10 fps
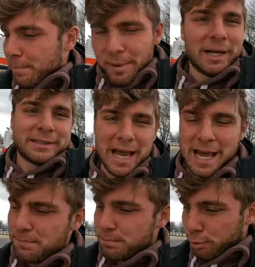but
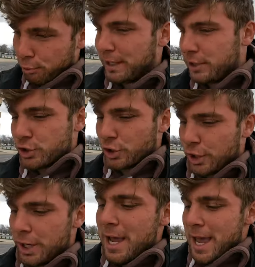I'm pretty
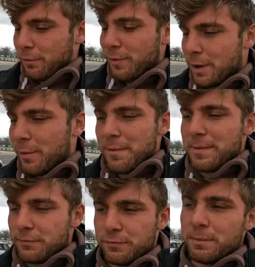sure it ran
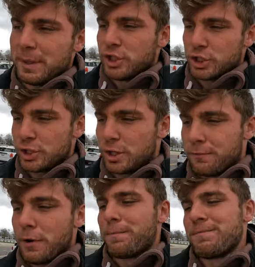away from me. Just to
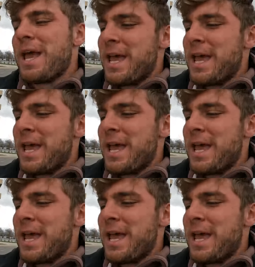confirm,